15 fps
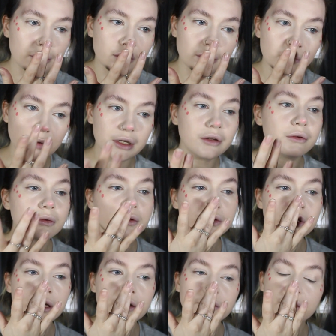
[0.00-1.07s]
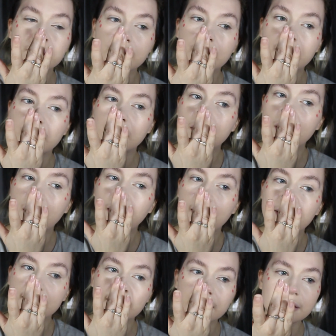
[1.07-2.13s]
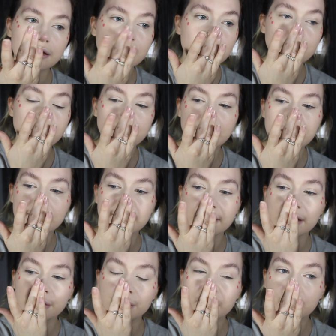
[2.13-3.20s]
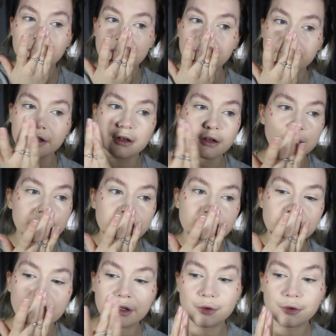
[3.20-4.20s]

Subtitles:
on my nose, and just, I like to blend it out with my fingers.